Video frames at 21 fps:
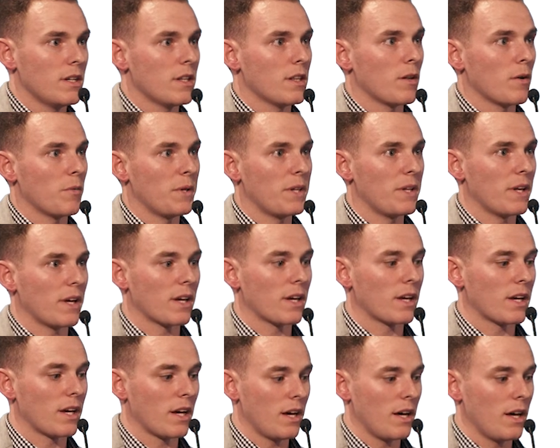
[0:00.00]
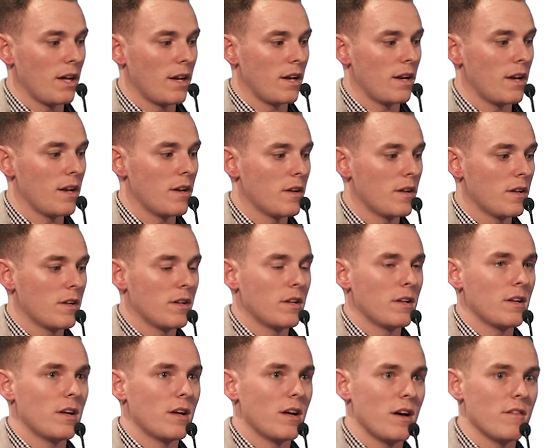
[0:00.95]
that we think can
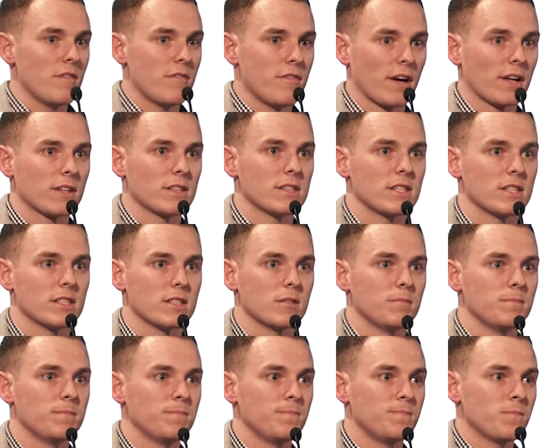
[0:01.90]
affect the system.